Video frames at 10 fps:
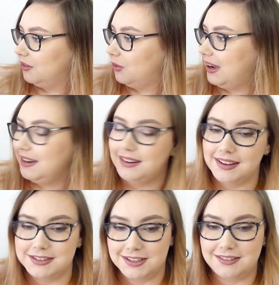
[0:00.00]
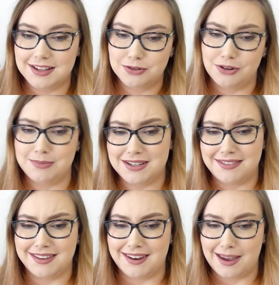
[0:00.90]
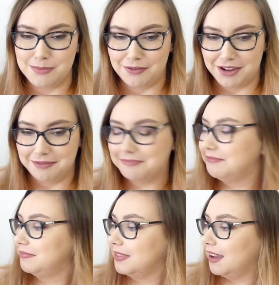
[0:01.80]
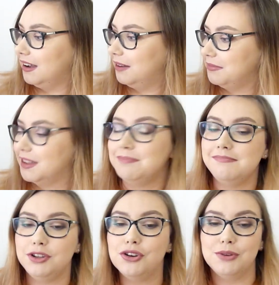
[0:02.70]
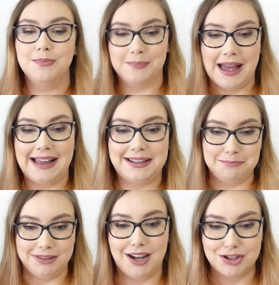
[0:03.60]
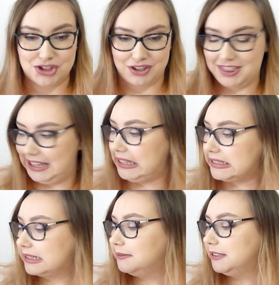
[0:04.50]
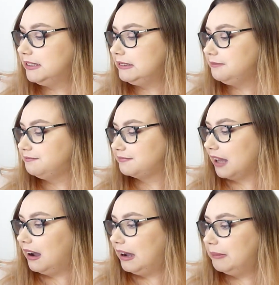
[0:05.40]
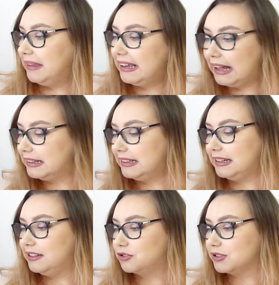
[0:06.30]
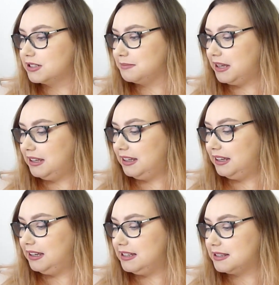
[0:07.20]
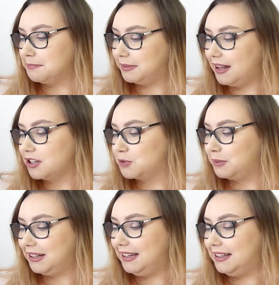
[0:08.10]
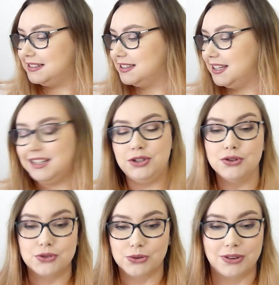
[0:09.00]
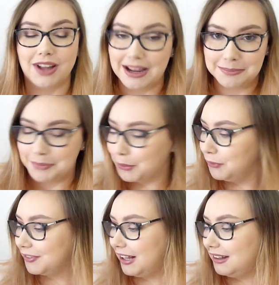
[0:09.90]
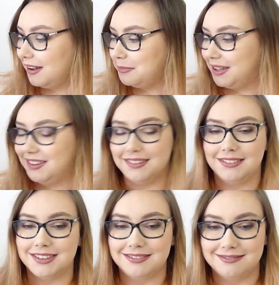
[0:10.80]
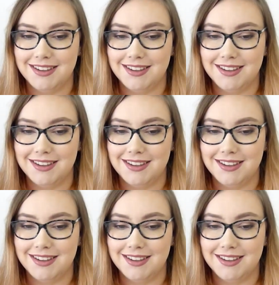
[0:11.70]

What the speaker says: Why did I cropped out the name of it? The new MAC blush things. The colour that interests me is Blush Please, the neutral light mauve colour, because